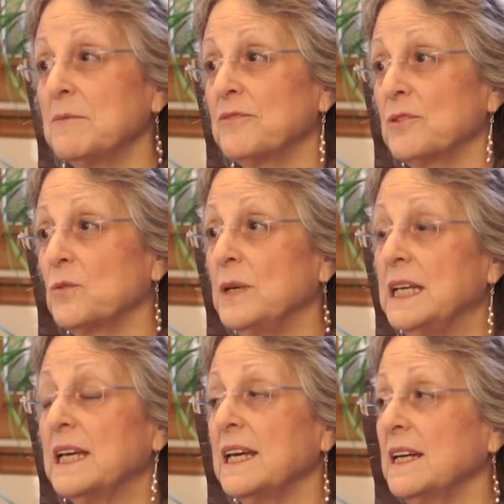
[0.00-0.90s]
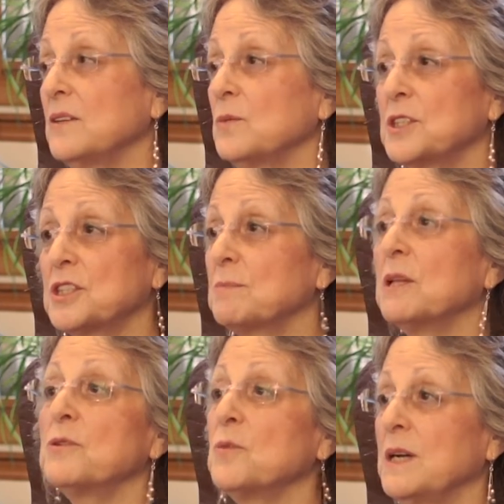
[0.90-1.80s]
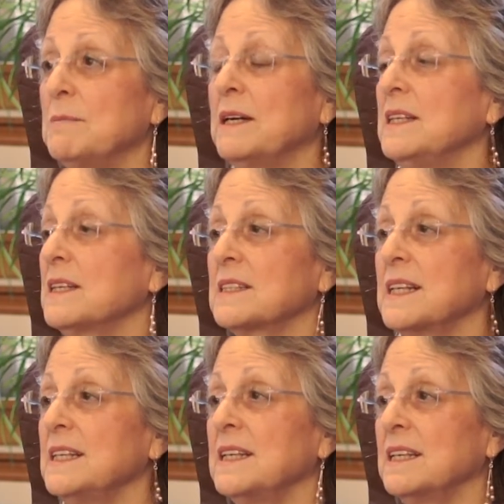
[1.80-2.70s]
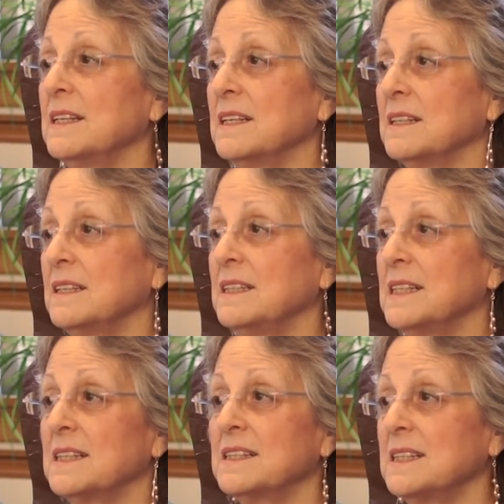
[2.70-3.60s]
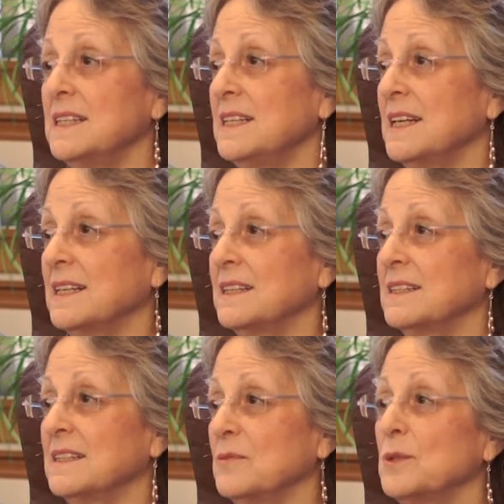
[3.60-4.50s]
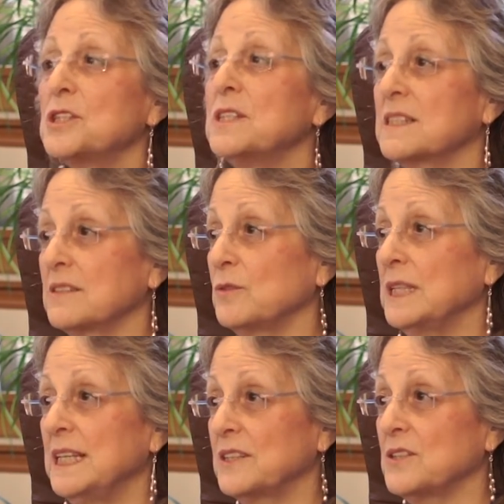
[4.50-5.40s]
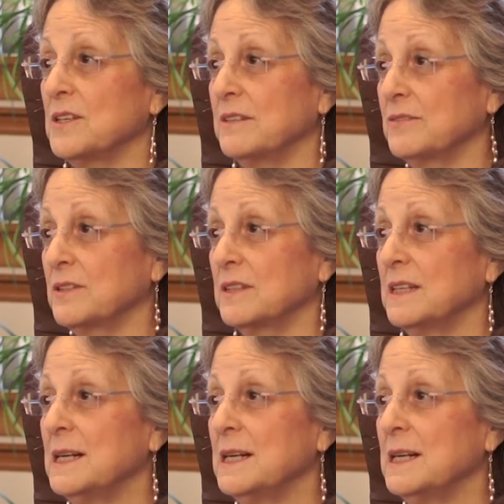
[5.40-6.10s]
him for a week and was just blown away by the exciting intensity and richness of what he had to offer.